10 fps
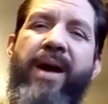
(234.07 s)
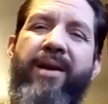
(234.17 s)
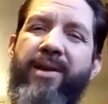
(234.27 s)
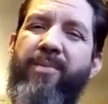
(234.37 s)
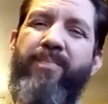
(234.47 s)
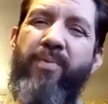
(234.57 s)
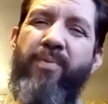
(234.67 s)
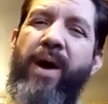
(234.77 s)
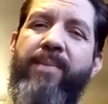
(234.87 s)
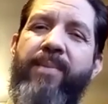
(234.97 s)
They're both
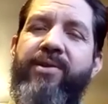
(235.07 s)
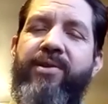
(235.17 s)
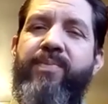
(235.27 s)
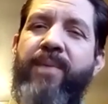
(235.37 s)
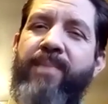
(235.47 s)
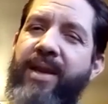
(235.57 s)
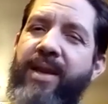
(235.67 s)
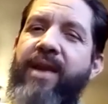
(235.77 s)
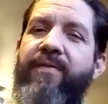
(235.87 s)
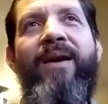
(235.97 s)
wild materials, but I mean the
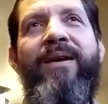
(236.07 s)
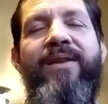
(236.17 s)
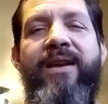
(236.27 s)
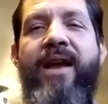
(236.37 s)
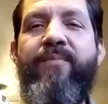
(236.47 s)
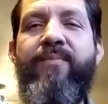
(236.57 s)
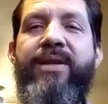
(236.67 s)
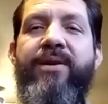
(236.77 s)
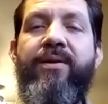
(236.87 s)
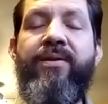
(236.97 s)
native. The native
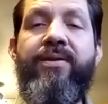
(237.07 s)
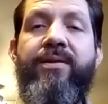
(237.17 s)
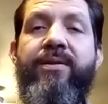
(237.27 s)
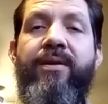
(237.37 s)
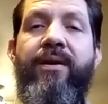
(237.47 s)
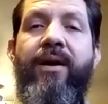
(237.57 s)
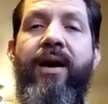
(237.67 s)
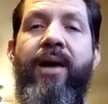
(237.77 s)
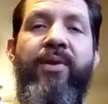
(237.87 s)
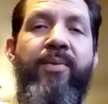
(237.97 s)
materials,
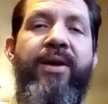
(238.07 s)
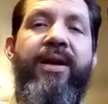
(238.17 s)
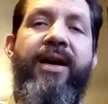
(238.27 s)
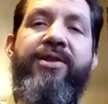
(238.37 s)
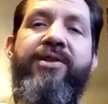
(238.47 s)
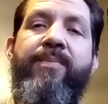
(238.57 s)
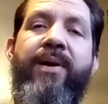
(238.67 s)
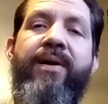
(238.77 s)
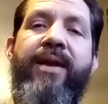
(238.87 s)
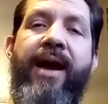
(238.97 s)
I'm a little more conscious
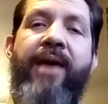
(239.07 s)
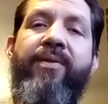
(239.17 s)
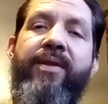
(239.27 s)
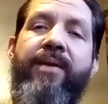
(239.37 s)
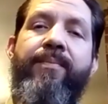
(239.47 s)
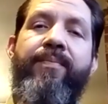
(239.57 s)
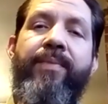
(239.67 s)
about gathering them.